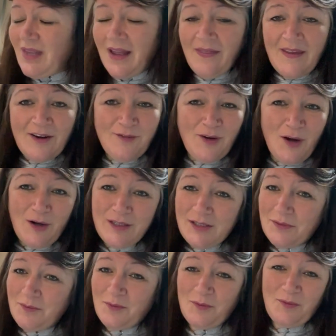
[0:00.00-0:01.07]
then, of course,
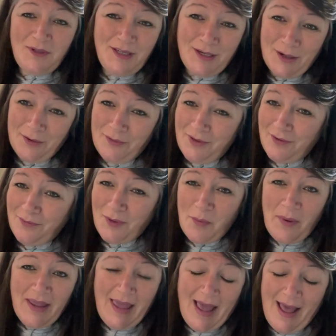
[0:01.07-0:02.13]
you know, the
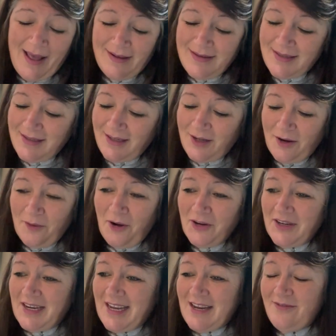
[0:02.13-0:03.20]
baguettes, you know, on
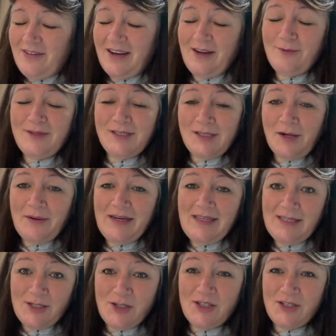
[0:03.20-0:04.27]
an evening, it was so
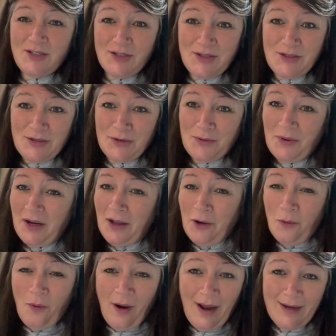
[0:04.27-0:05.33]
easy just to do
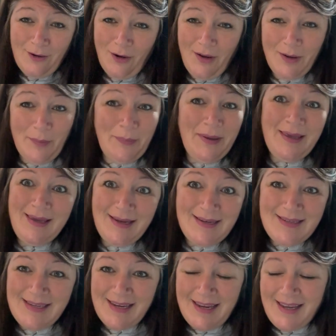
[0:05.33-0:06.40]
what I call a picky
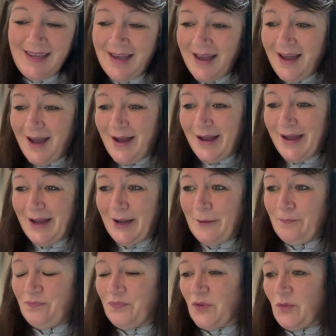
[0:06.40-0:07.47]
tea
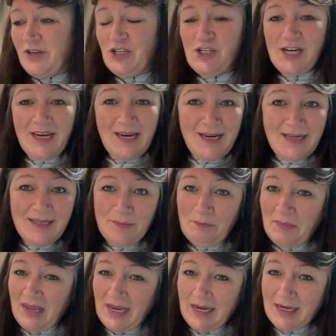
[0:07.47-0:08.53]
with cheese and
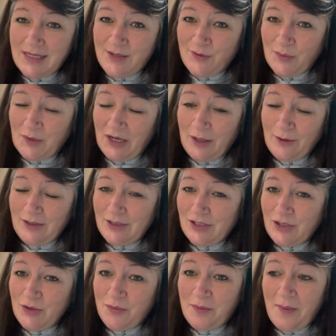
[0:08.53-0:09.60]
meats from the local
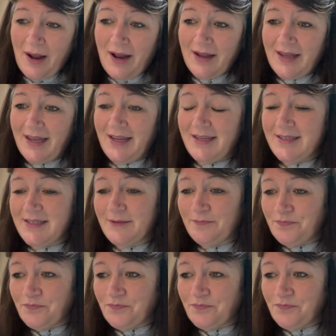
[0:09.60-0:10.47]
supermarkets.